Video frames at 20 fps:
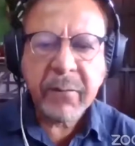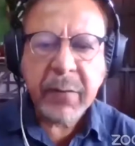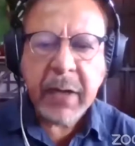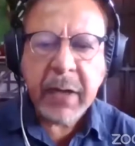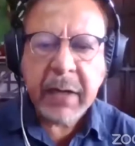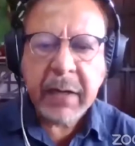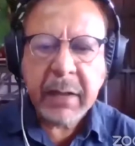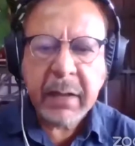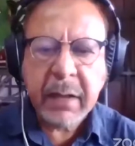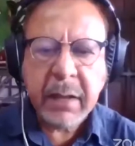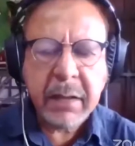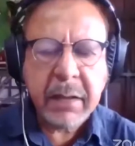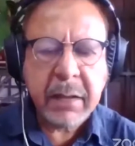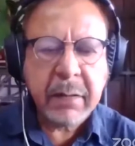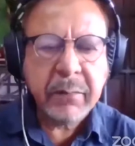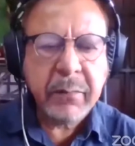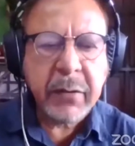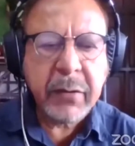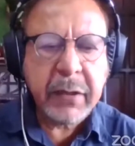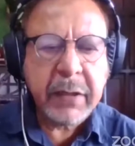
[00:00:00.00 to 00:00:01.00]
Plant
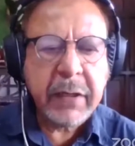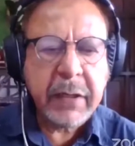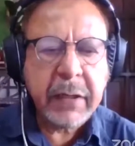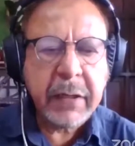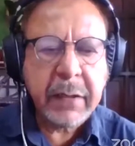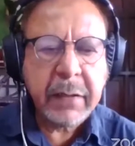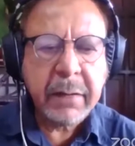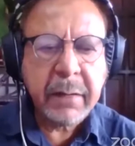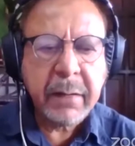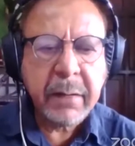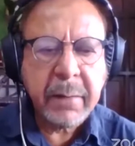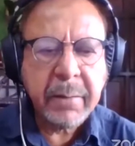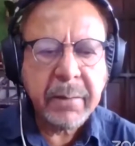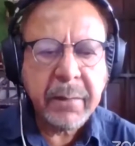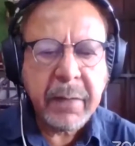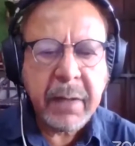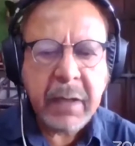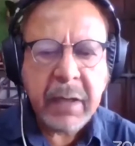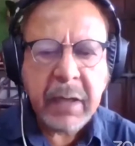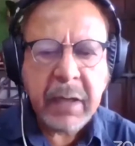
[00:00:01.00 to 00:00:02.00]
uh, Breeding
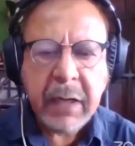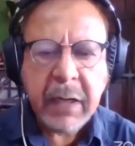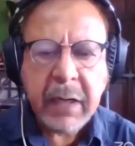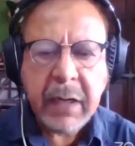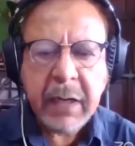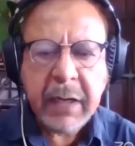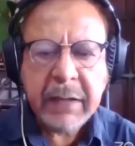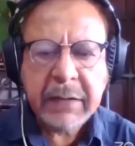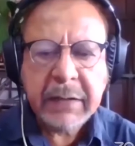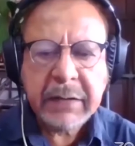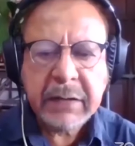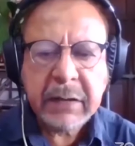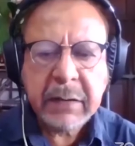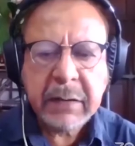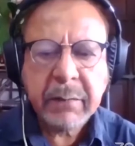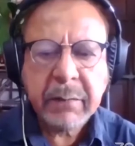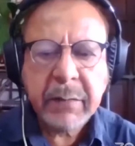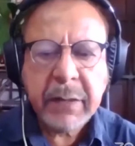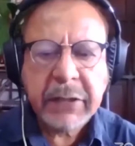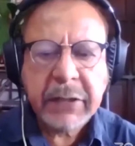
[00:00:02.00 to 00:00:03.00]
ha has
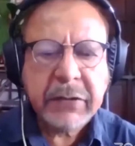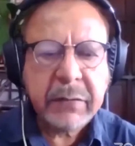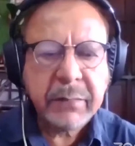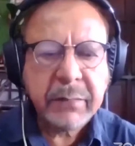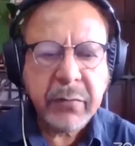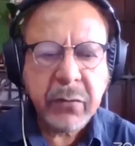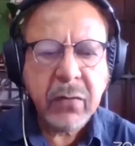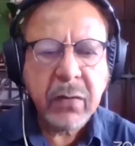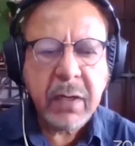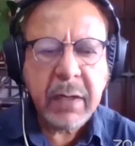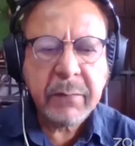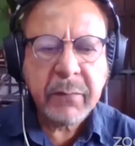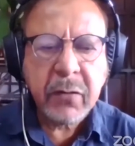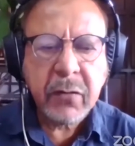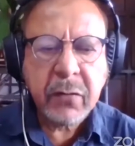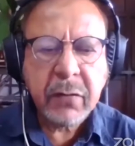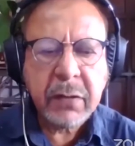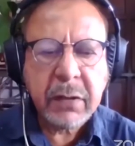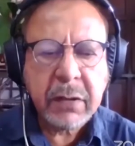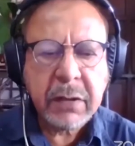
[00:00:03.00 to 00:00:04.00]
a major
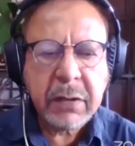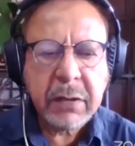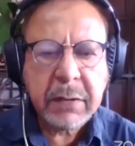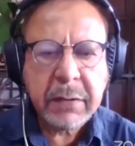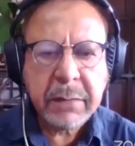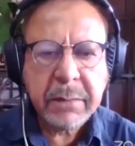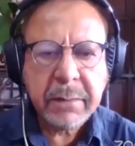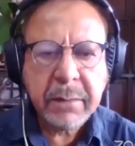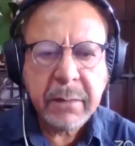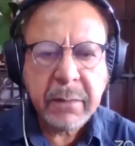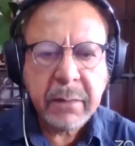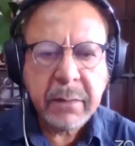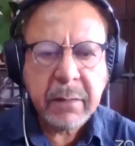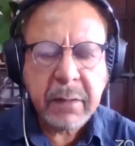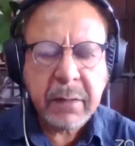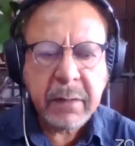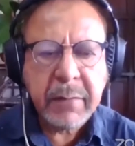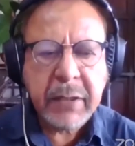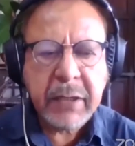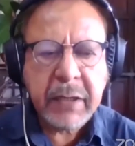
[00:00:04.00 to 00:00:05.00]
program on uh,
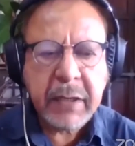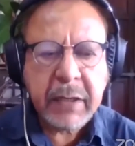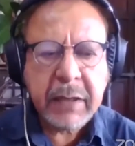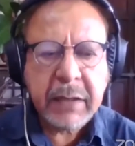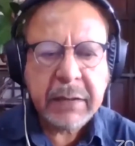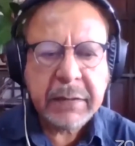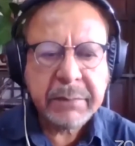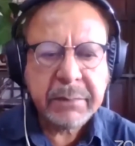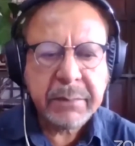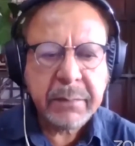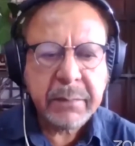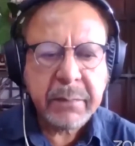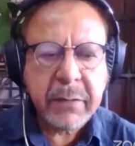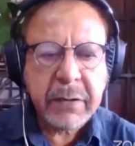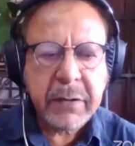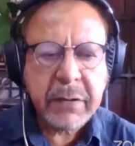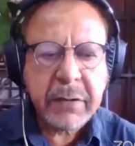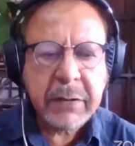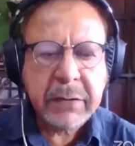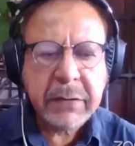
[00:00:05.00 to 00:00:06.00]
banana
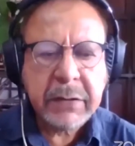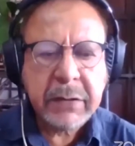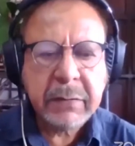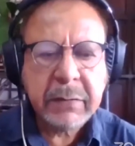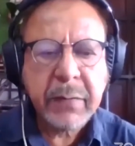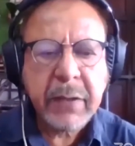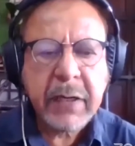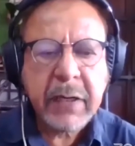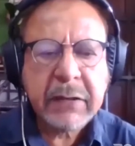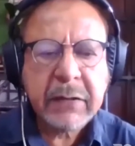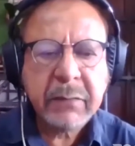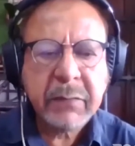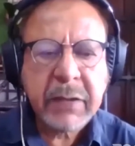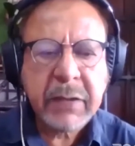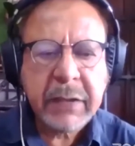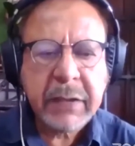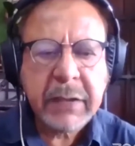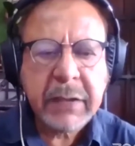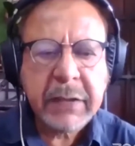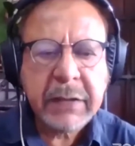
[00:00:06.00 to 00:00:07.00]
uh, germplasm.
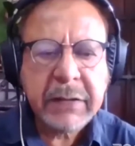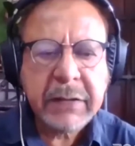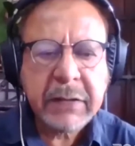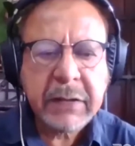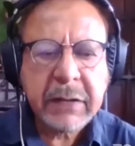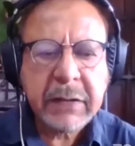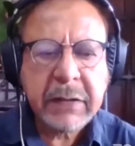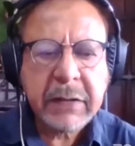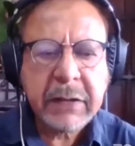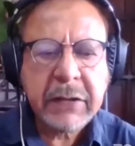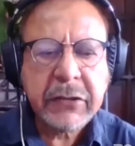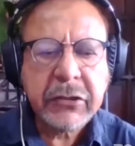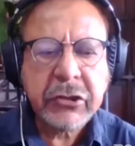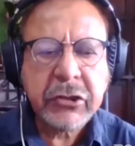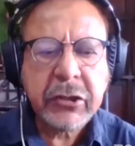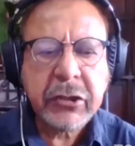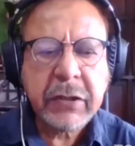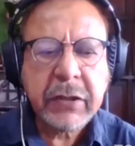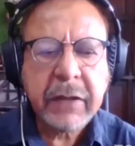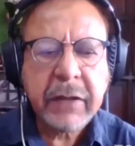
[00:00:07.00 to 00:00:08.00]
There is an
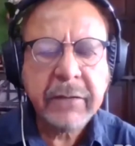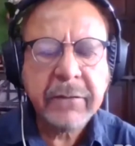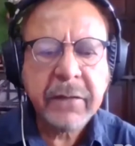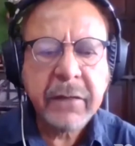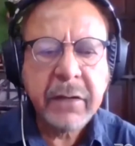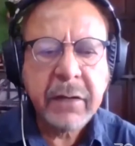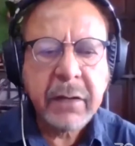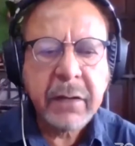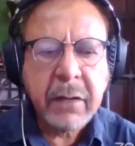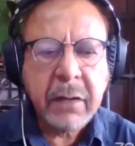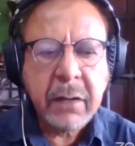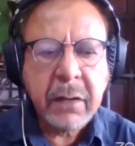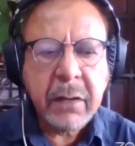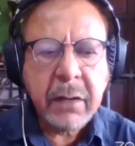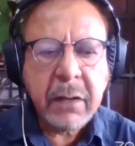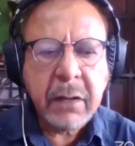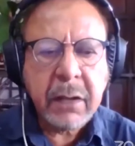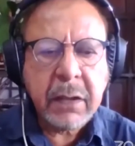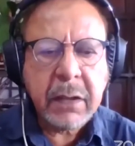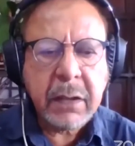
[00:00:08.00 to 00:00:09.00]
initiative
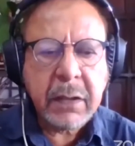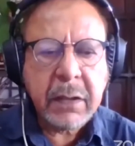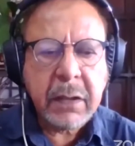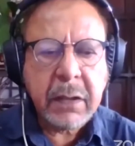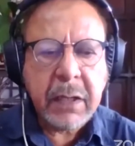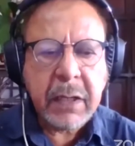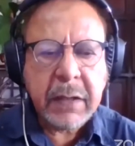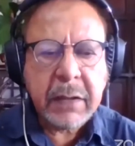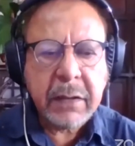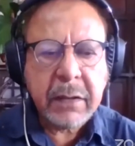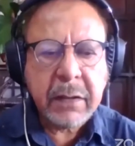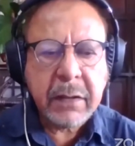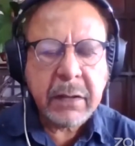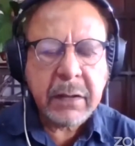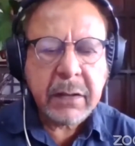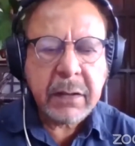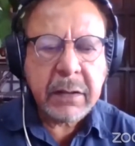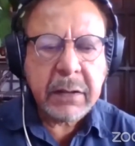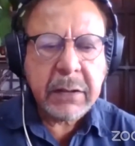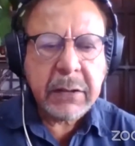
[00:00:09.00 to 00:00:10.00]
uh, that
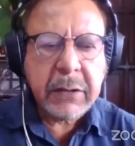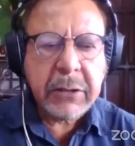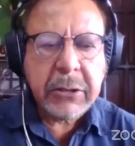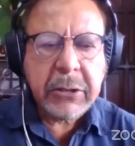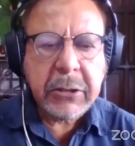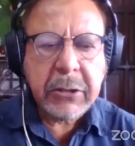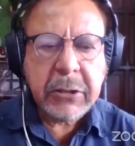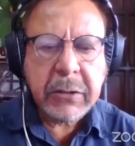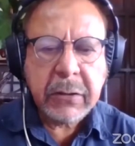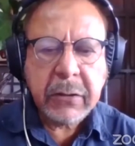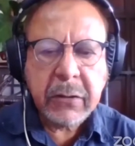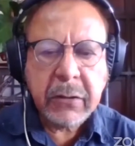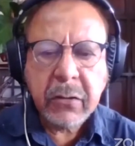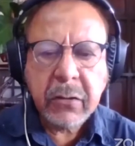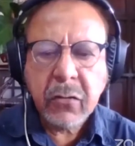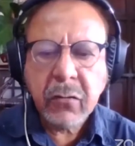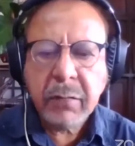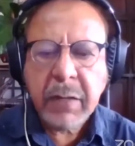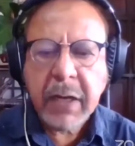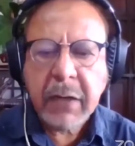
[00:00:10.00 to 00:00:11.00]
uh, uh
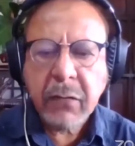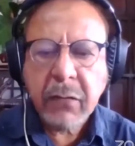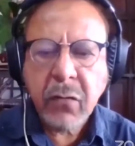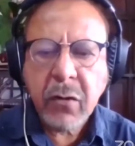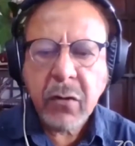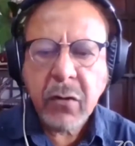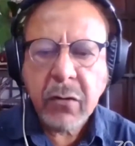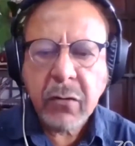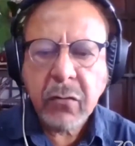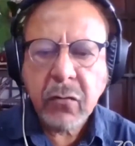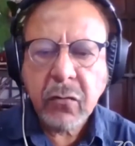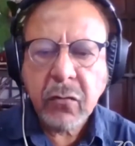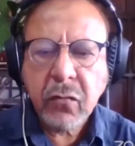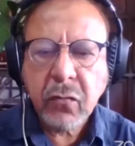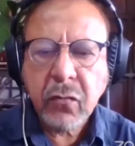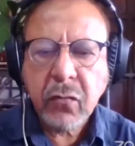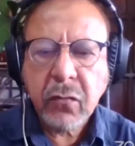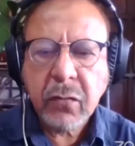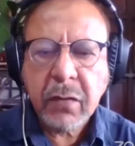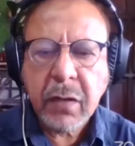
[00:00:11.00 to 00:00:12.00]
you might want
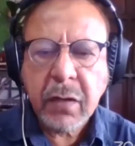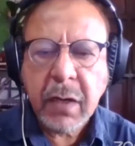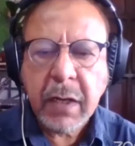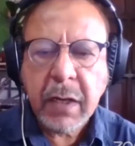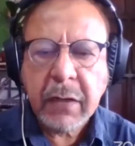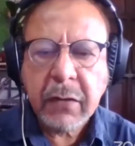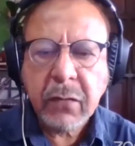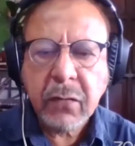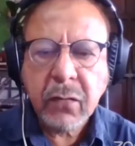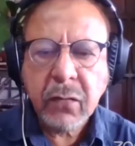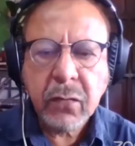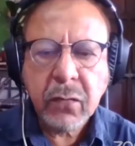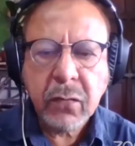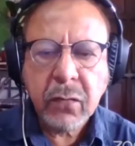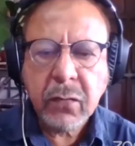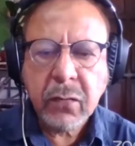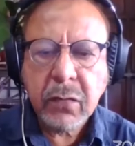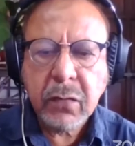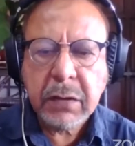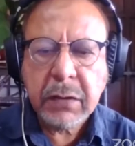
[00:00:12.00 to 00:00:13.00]
to try to
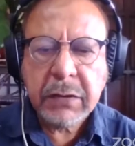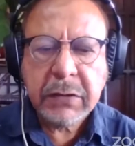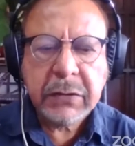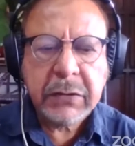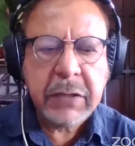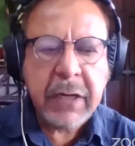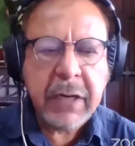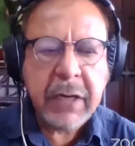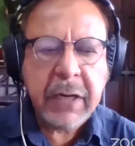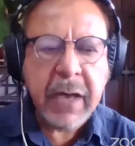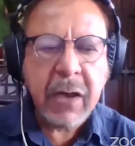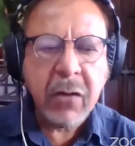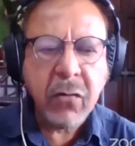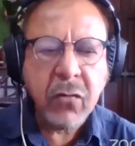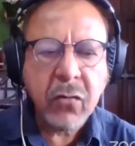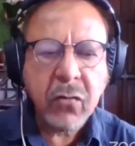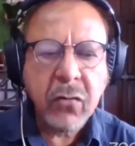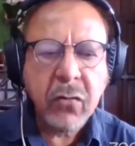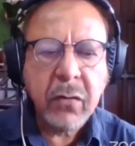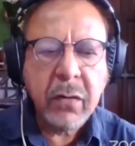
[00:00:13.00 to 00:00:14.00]
uh, check
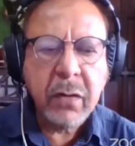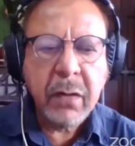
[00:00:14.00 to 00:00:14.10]
out